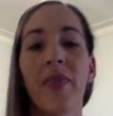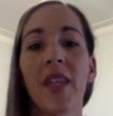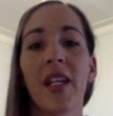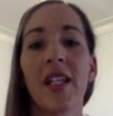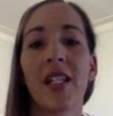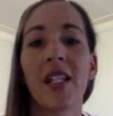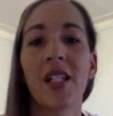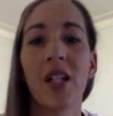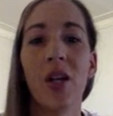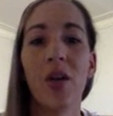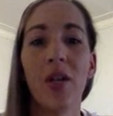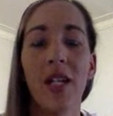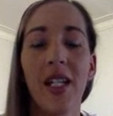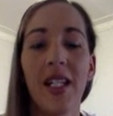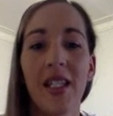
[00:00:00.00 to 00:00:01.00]

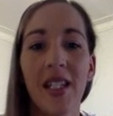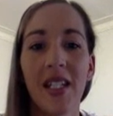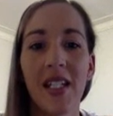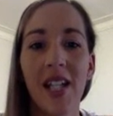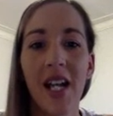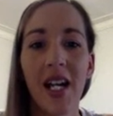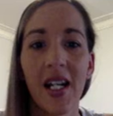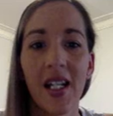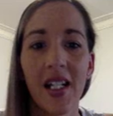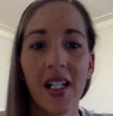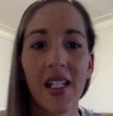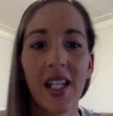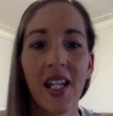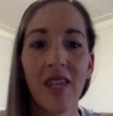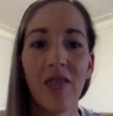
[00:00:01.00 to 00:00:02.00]
Slowly, the darkness
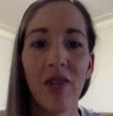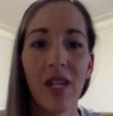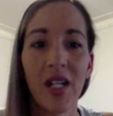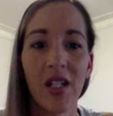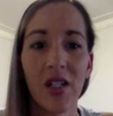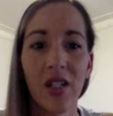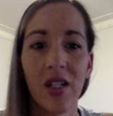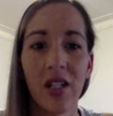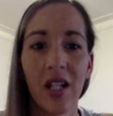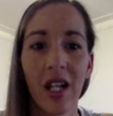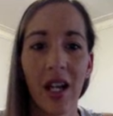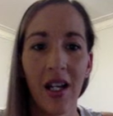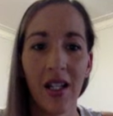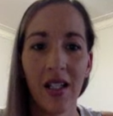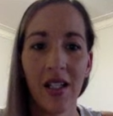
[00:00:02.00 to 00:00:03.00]
gave way to the
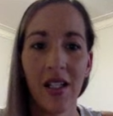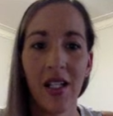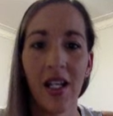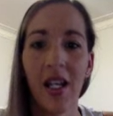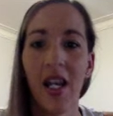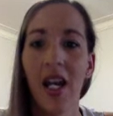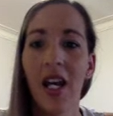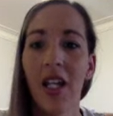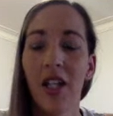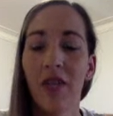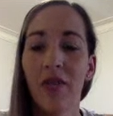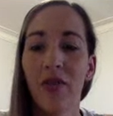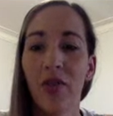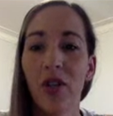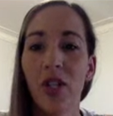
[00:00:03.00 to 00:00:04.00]
light, and the
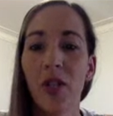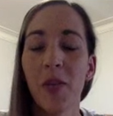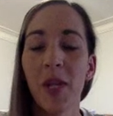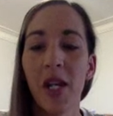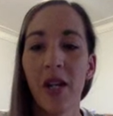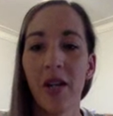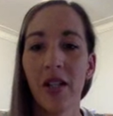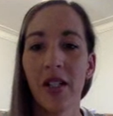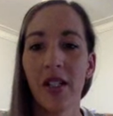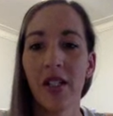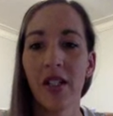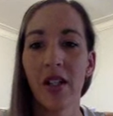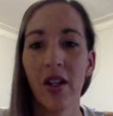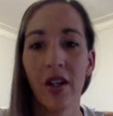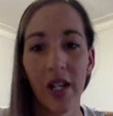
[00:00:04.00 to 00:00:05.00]
first parents,
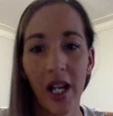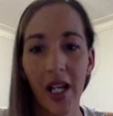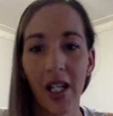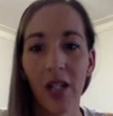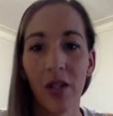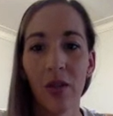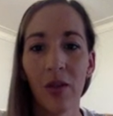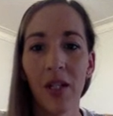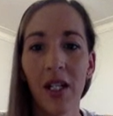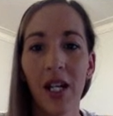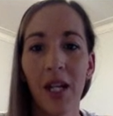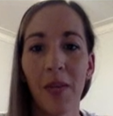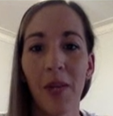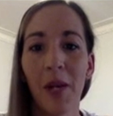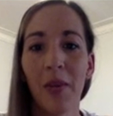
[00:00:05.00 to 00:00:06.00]
Ranginui
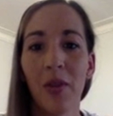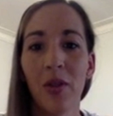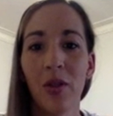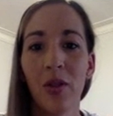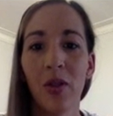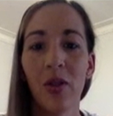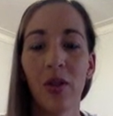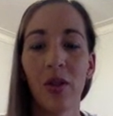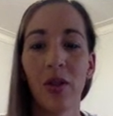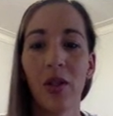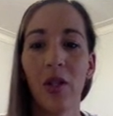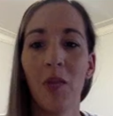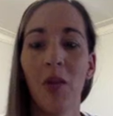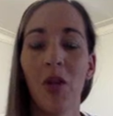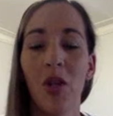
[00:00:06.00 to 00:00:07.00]
and Papatuanuku,
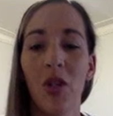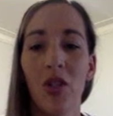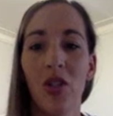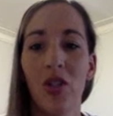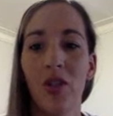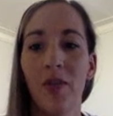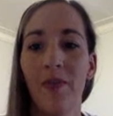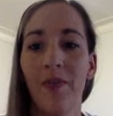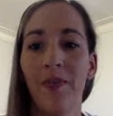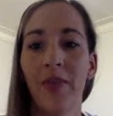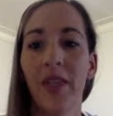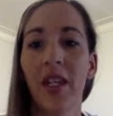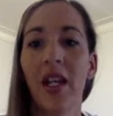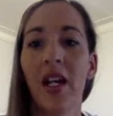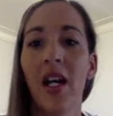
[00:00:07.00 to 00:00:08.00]
emerged.
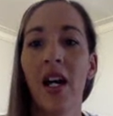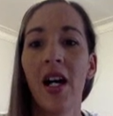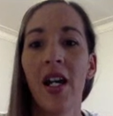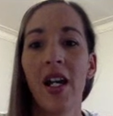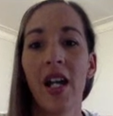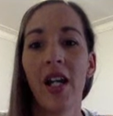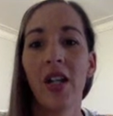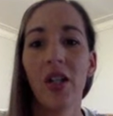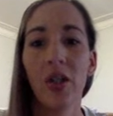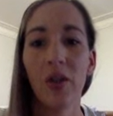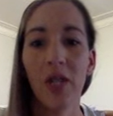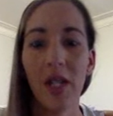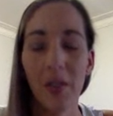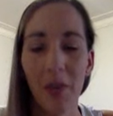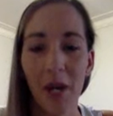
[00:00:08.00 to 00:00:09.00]
Ranginui
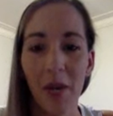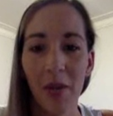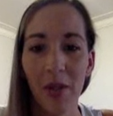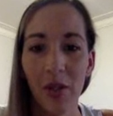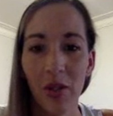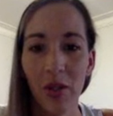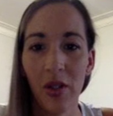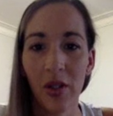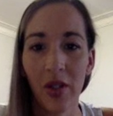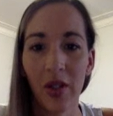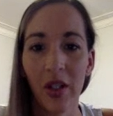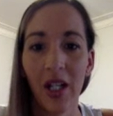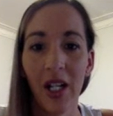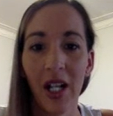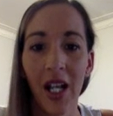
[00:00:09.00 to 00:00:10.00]
and Papatuanuku
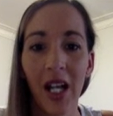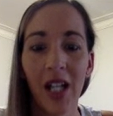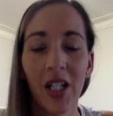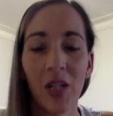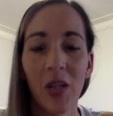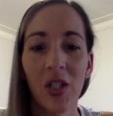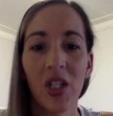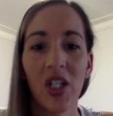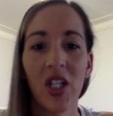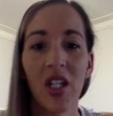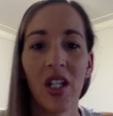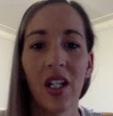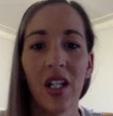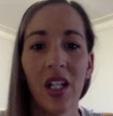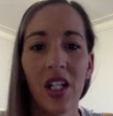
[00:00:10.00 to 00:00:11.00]
clung to each other
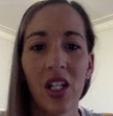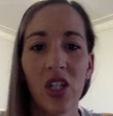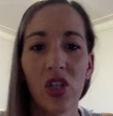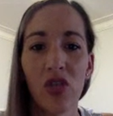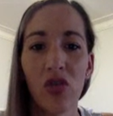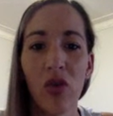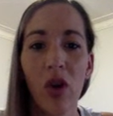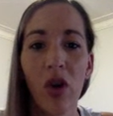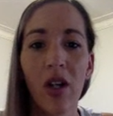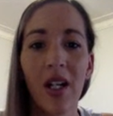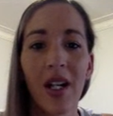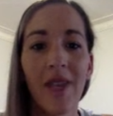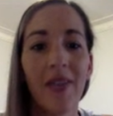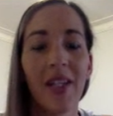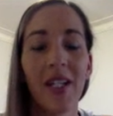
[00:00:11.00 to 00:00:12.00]
in a strong,
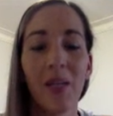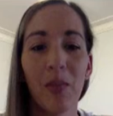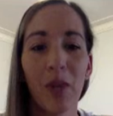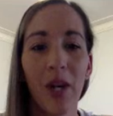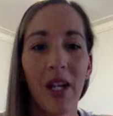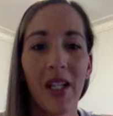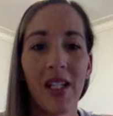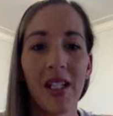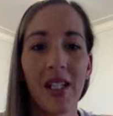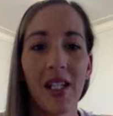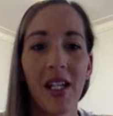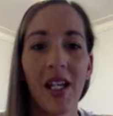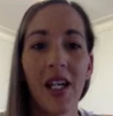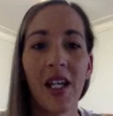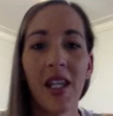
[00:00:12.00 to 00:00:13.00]
loving embrace.
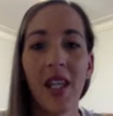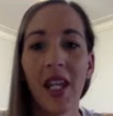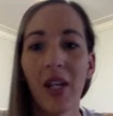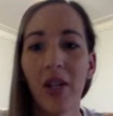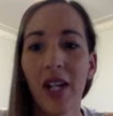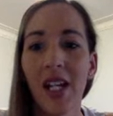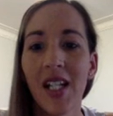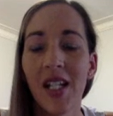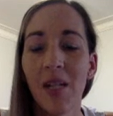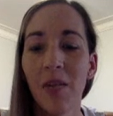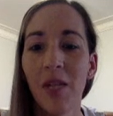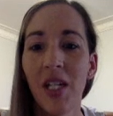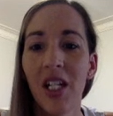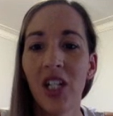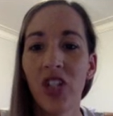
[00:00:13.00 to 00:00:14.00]
They created
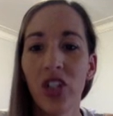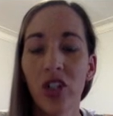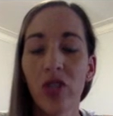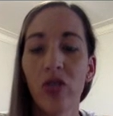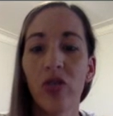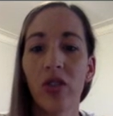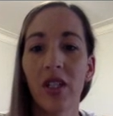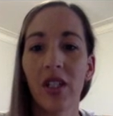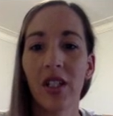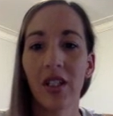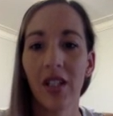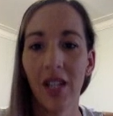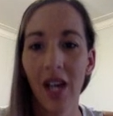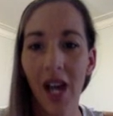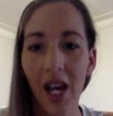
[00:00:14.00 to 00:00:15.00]
many children,
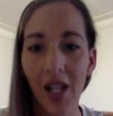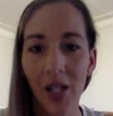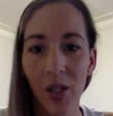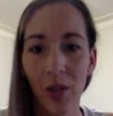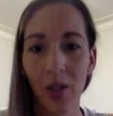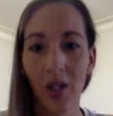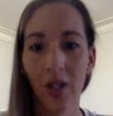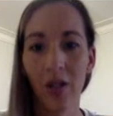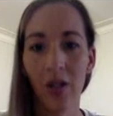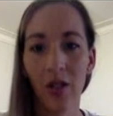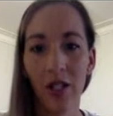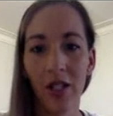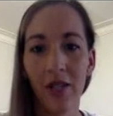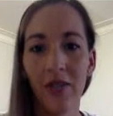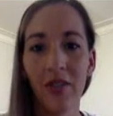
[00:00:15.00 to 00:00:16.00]
the atua, who
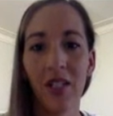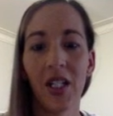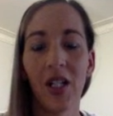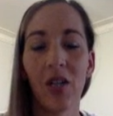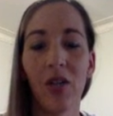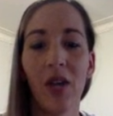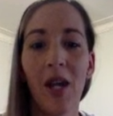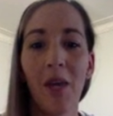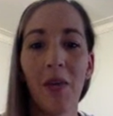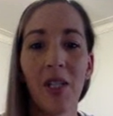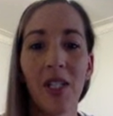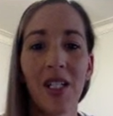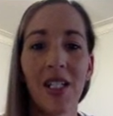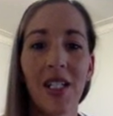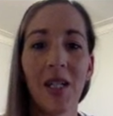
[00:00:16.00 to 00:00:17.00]
lived in the
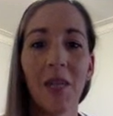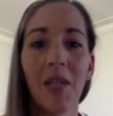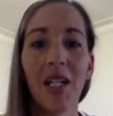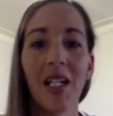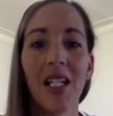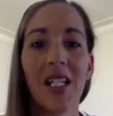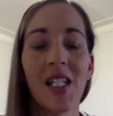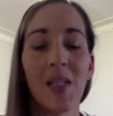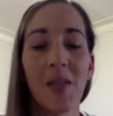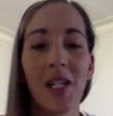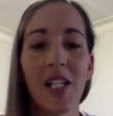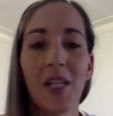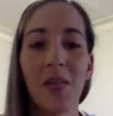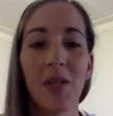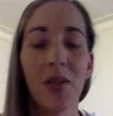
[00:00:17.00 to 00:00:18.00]
cramped, dimly lit
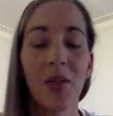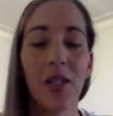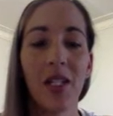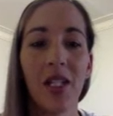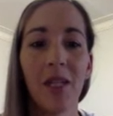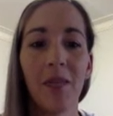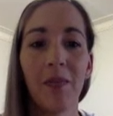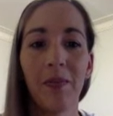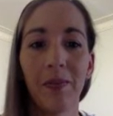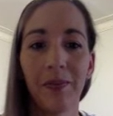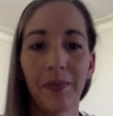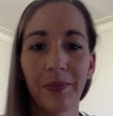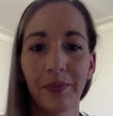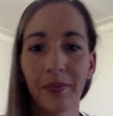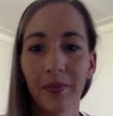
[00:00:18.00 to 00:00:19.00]
space between them.
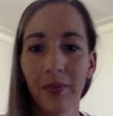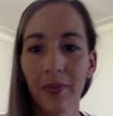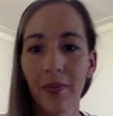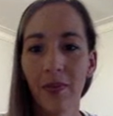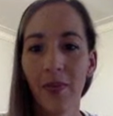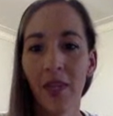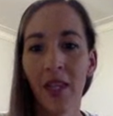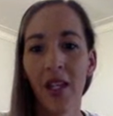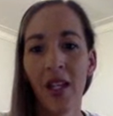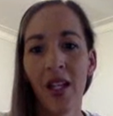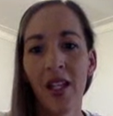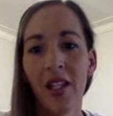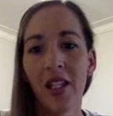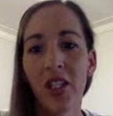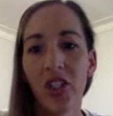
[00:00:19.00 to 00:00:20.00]

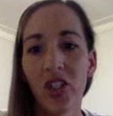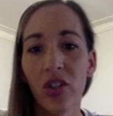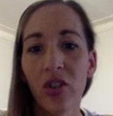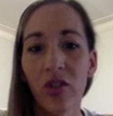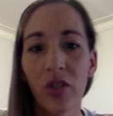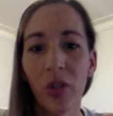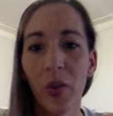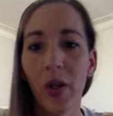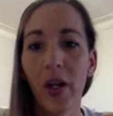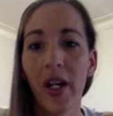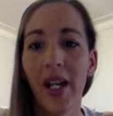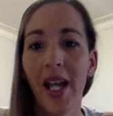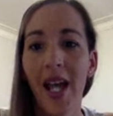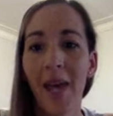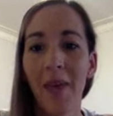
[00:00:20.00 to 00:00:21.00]
The children were
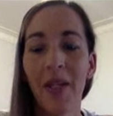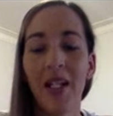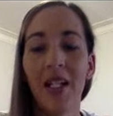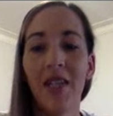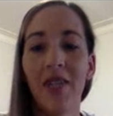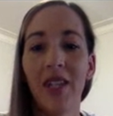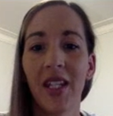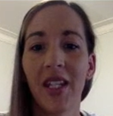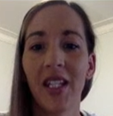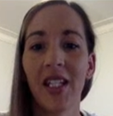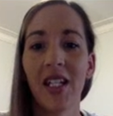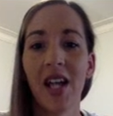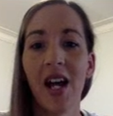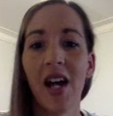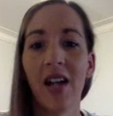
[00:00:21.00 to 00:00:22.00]
unhappy living in the
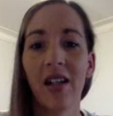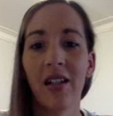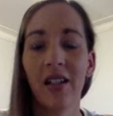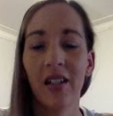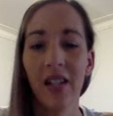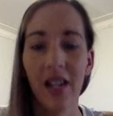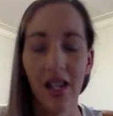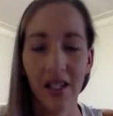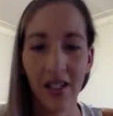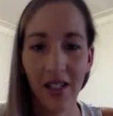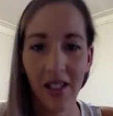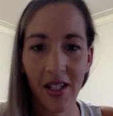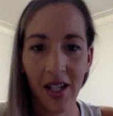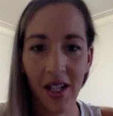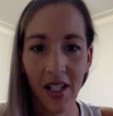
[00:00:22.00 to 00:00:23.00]
dark and
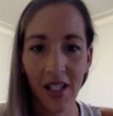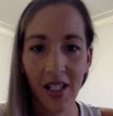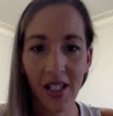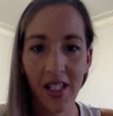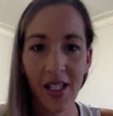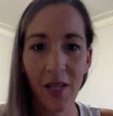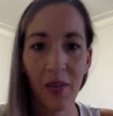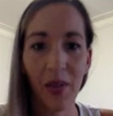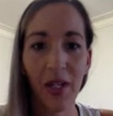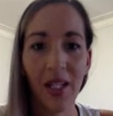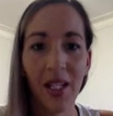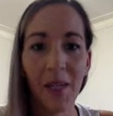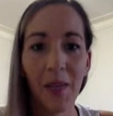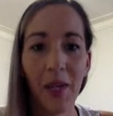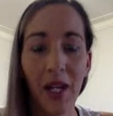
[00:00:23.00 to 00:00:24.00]
decided to separate
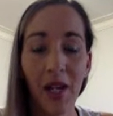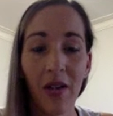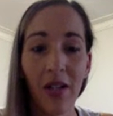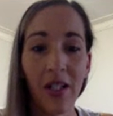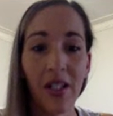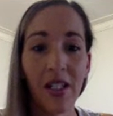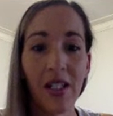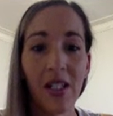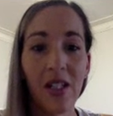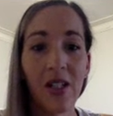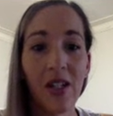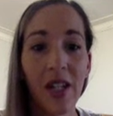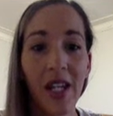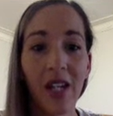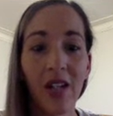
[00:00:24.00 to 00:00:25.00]
their parents so
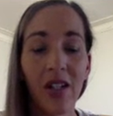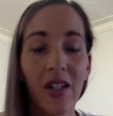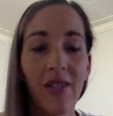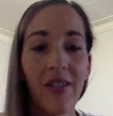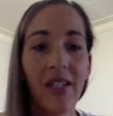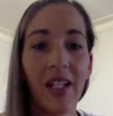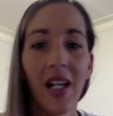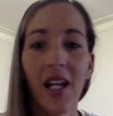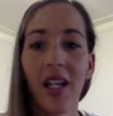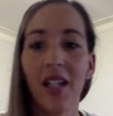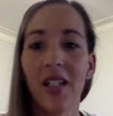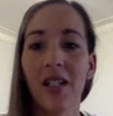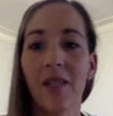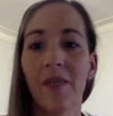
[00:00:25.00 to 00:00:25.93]
they could live in light.